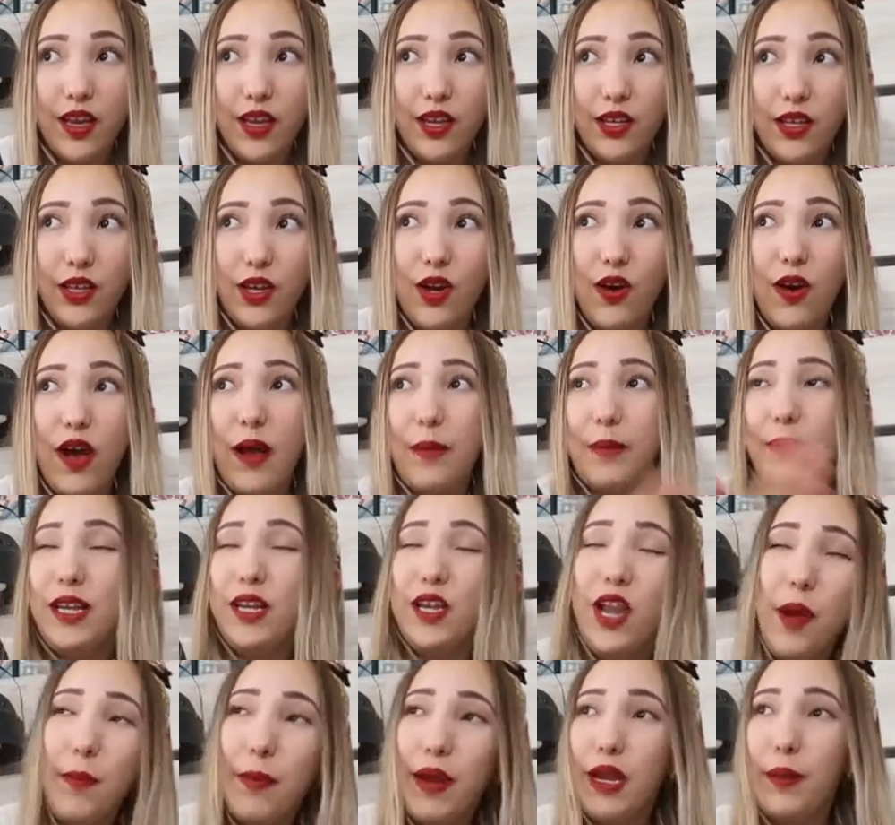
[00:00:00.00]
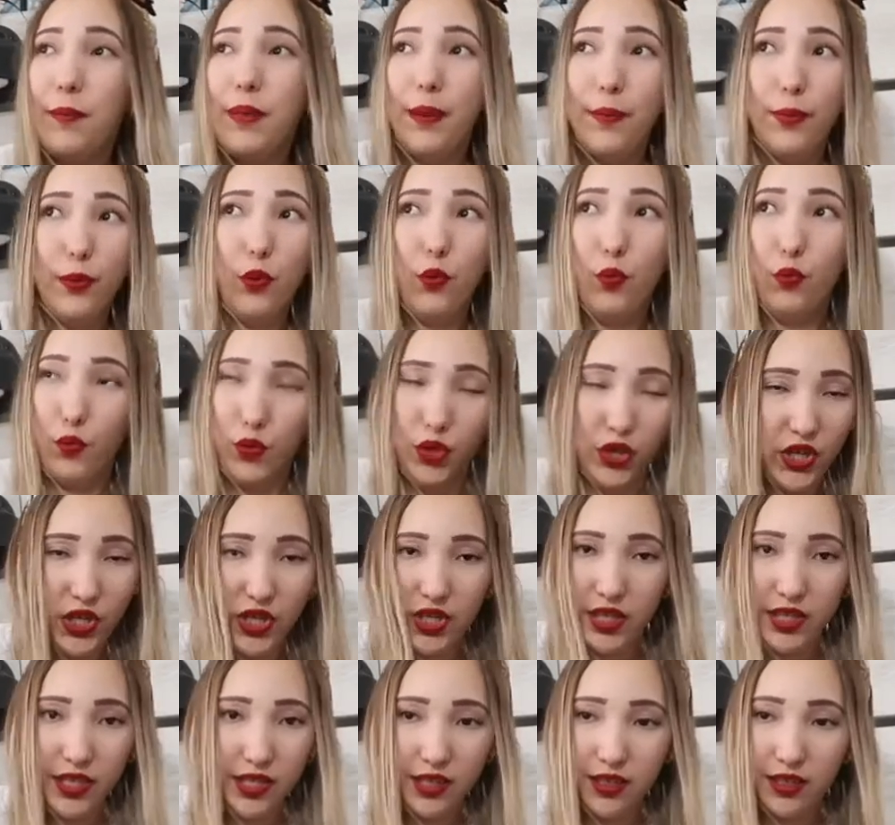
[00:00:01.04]
You know, I mean, not many people
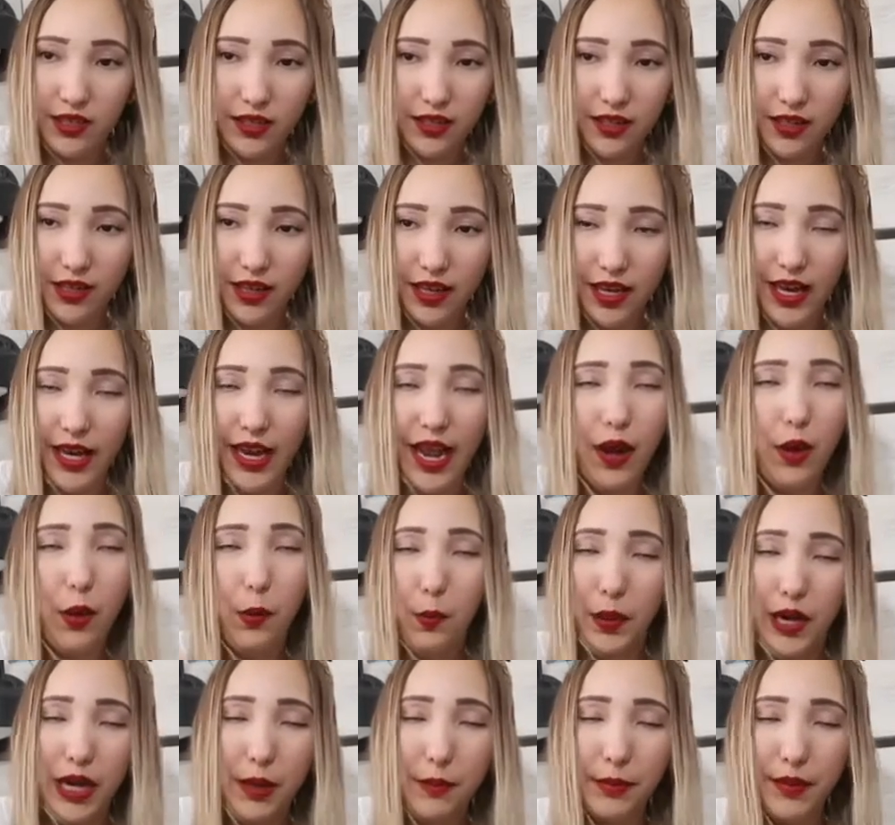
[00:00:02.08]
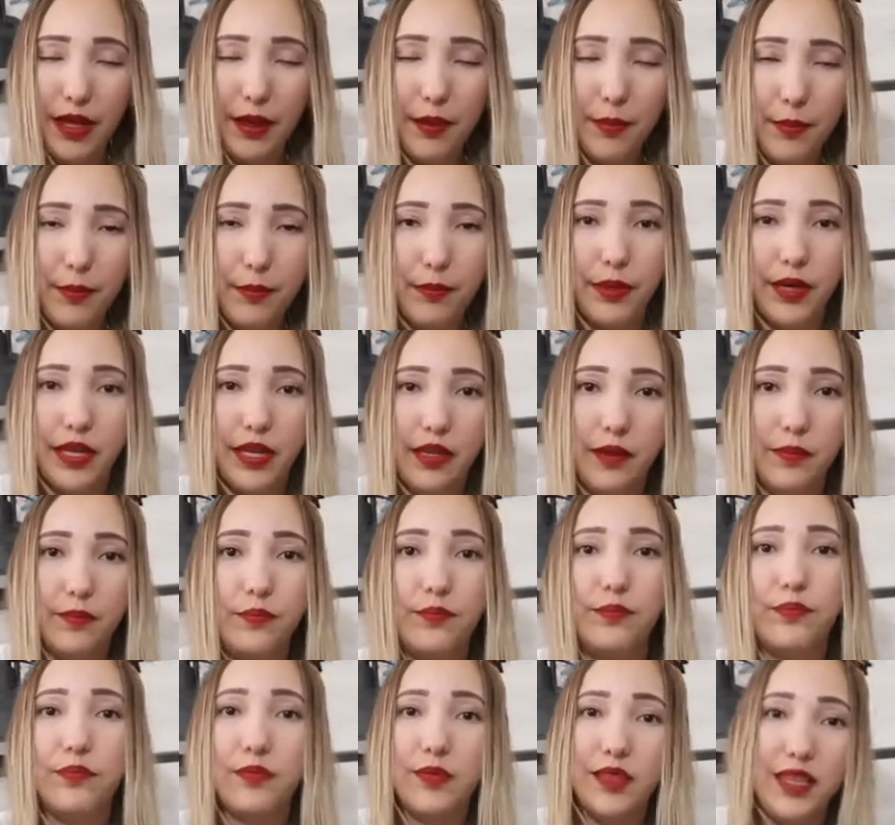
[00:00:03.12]
would. Like, I don't blame them, but
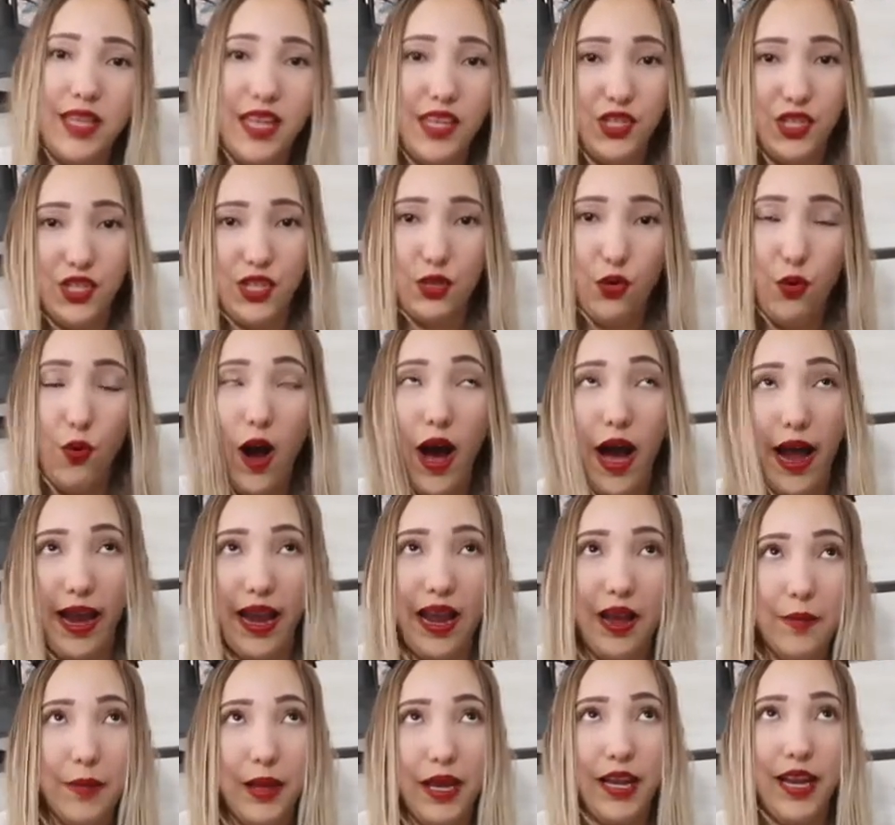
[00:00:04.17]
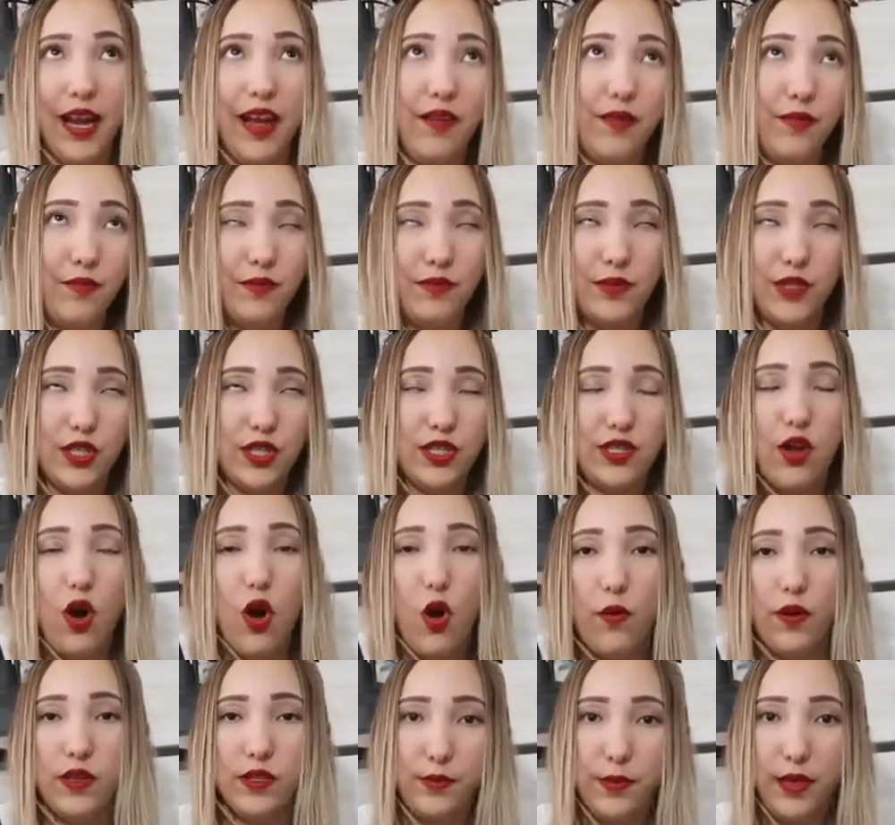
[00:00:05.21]
that's just who I am. Like, I've just
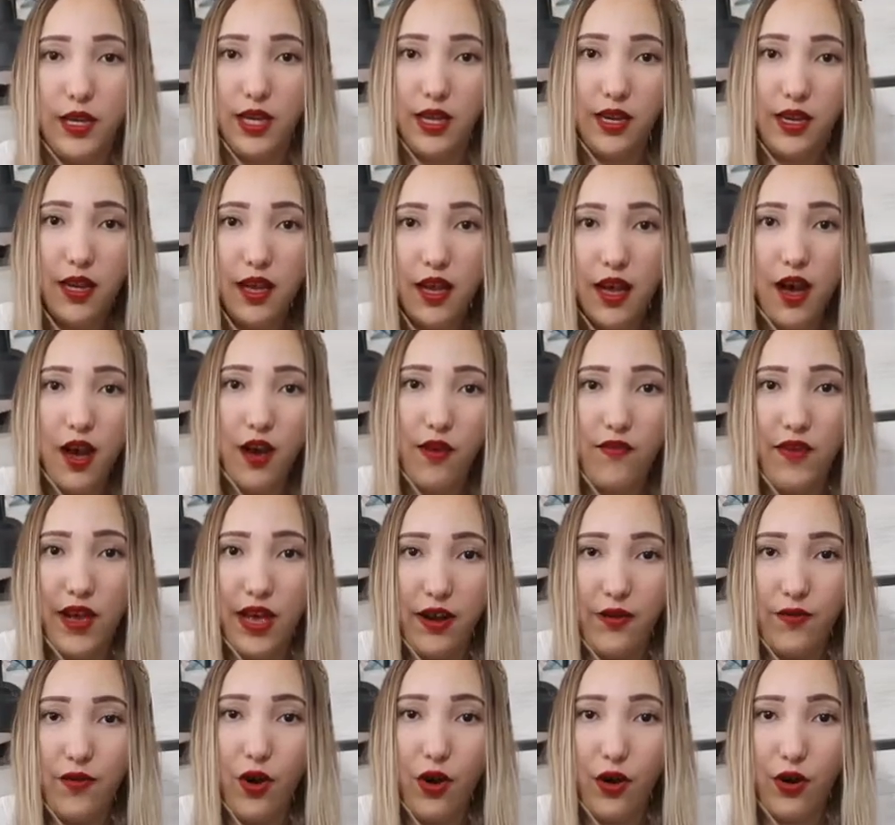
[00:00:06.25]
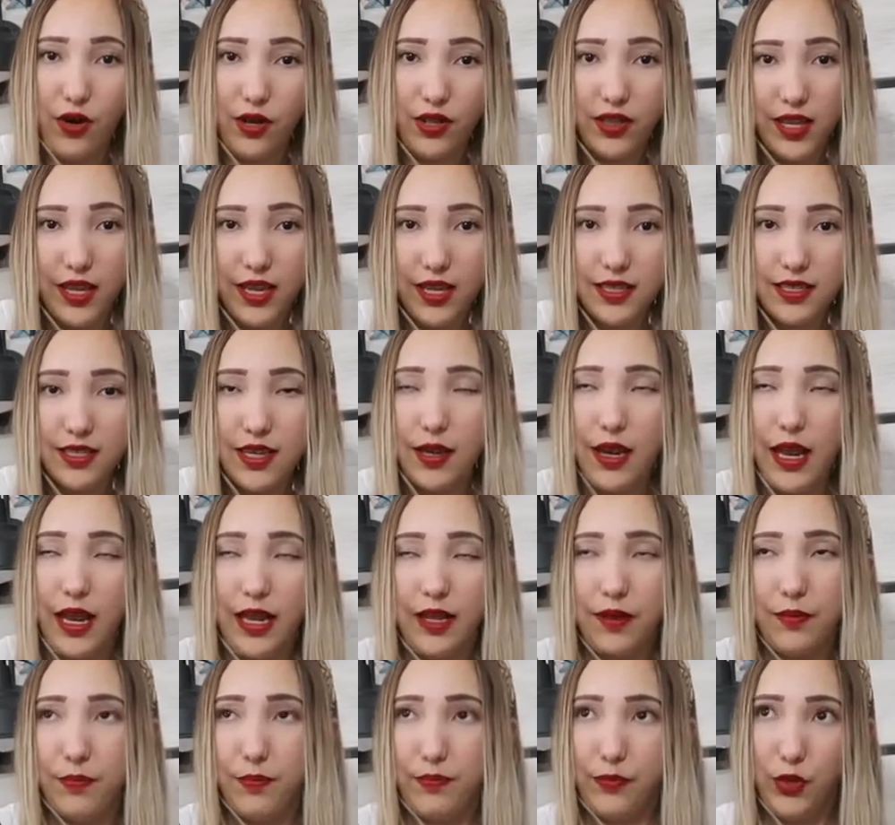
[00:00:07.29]
always been a fan of horror things and
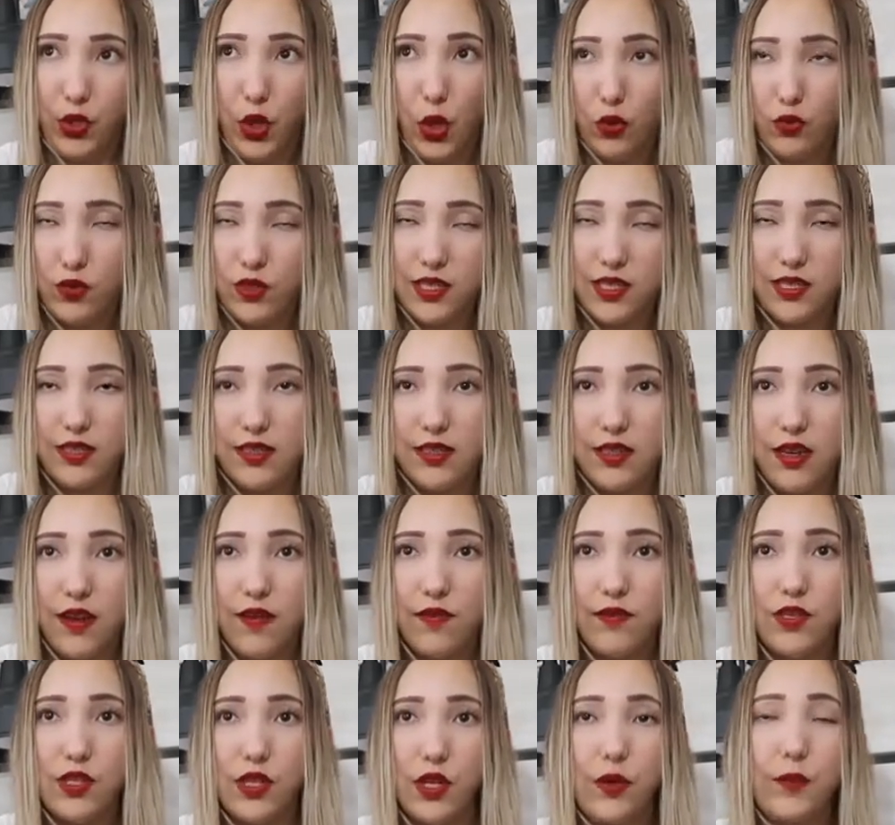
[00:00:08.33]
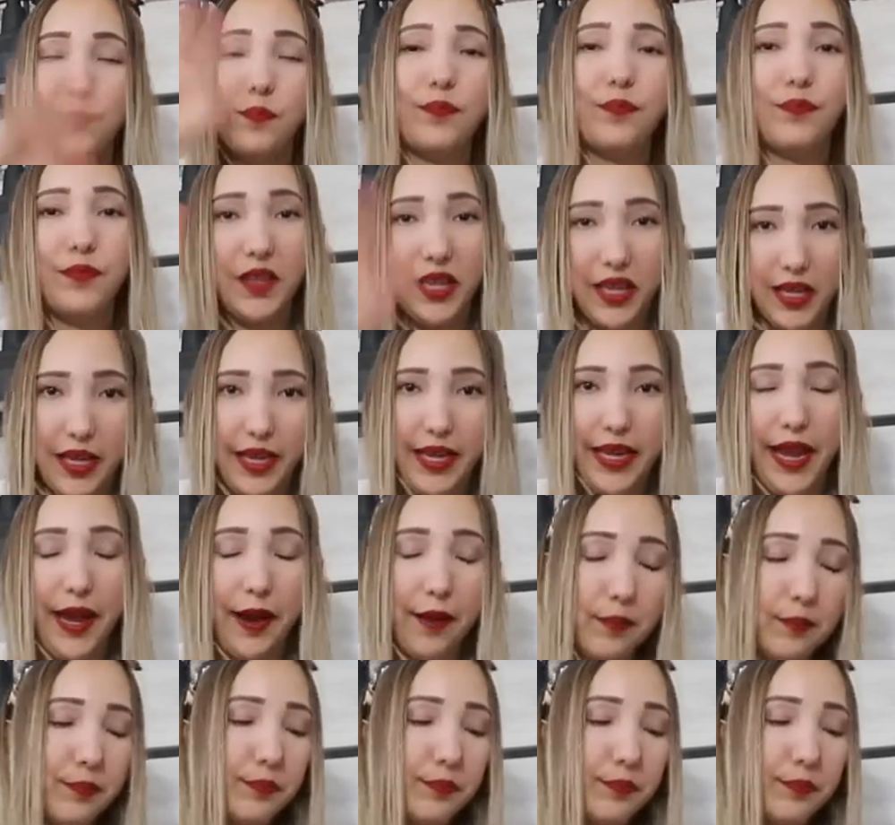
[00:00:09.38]
like ghosts and stuff, so yeah.